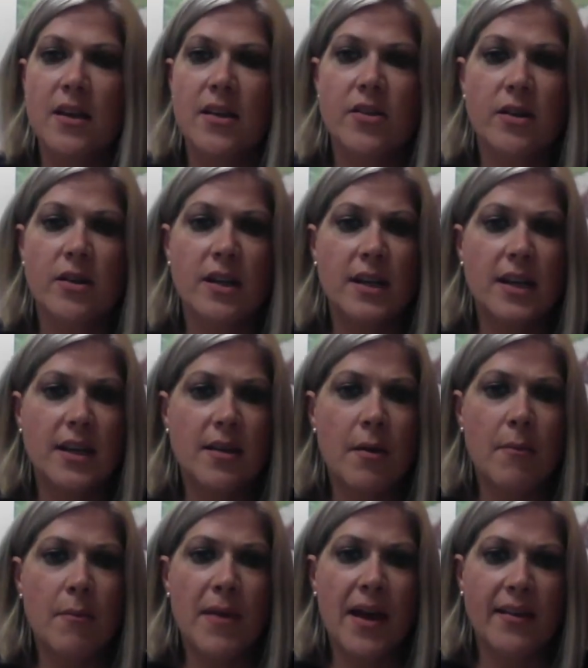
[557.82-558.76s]
Is there
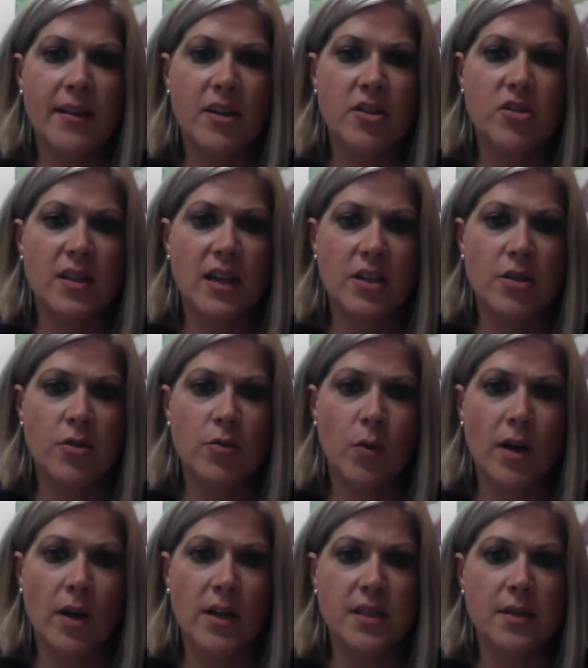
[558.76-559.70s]
any message that you
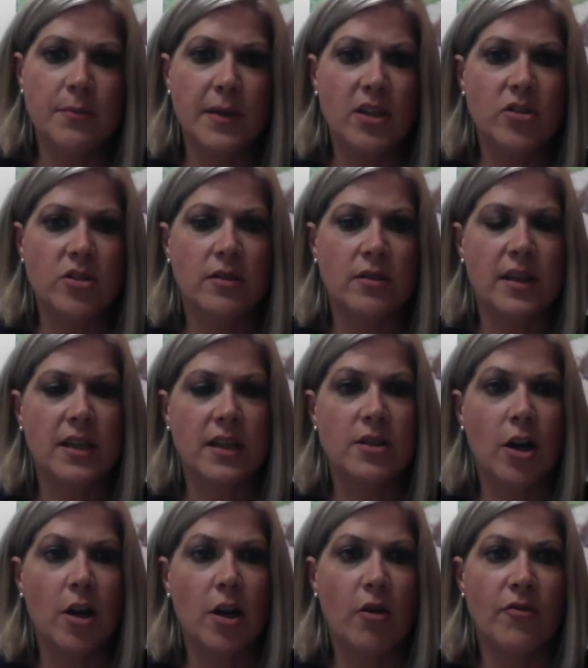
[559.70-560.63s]
want to make sure they
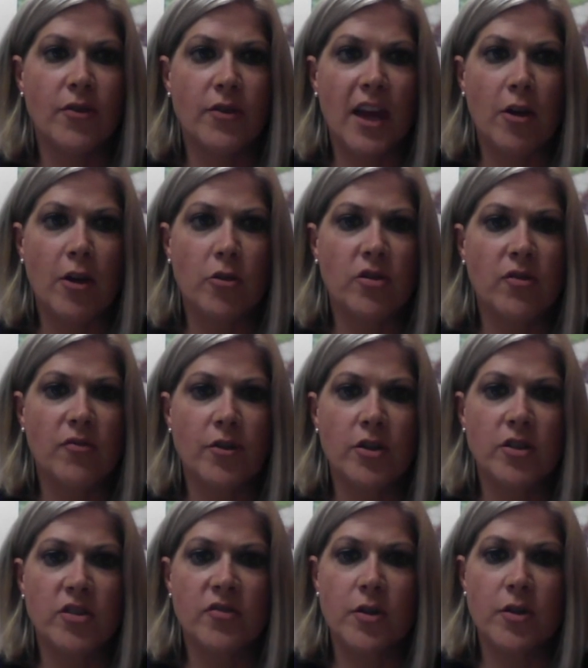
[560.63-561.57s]
know for those
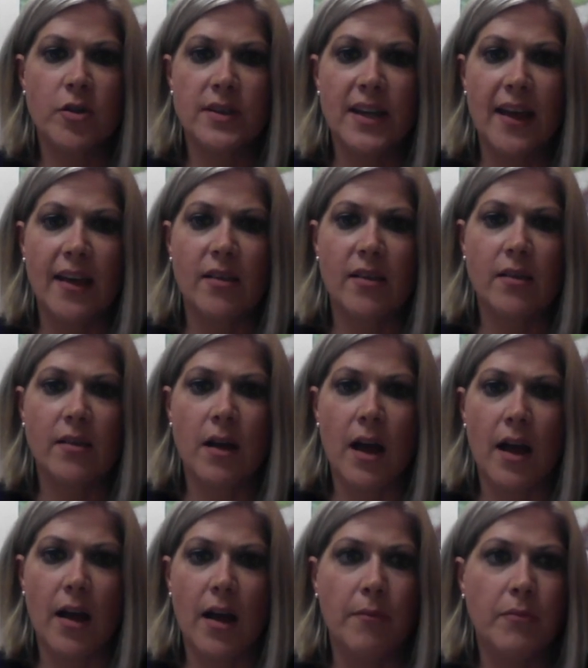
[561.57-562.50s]
first few days,
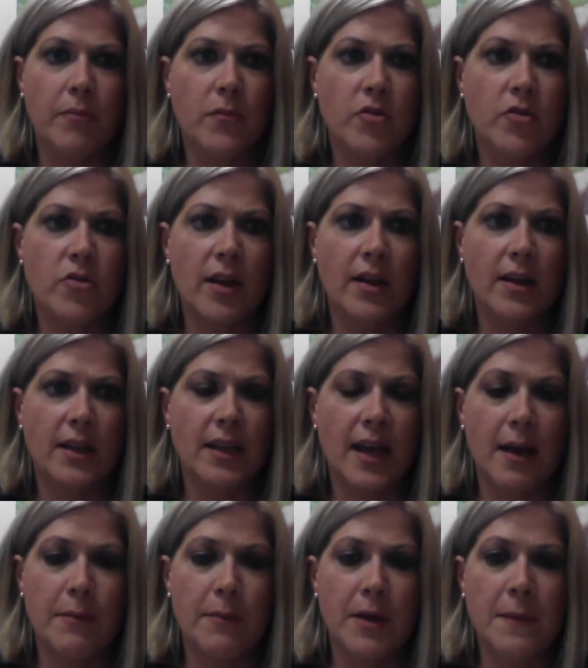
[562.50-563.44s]
Jen and
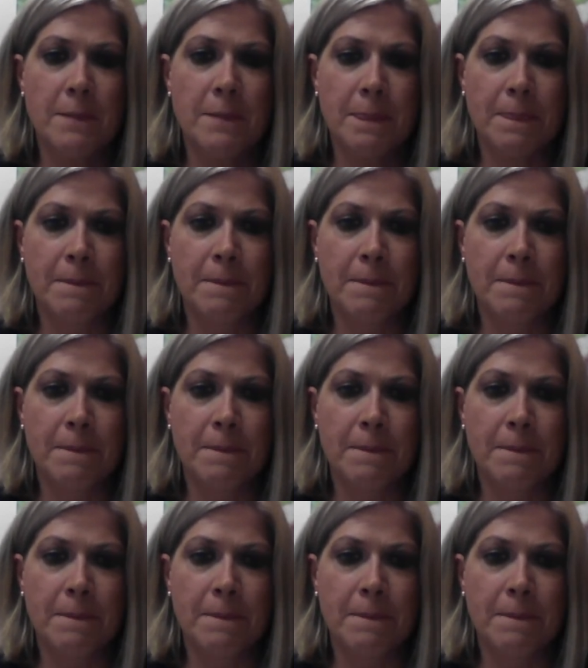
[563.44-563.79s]
Gabby?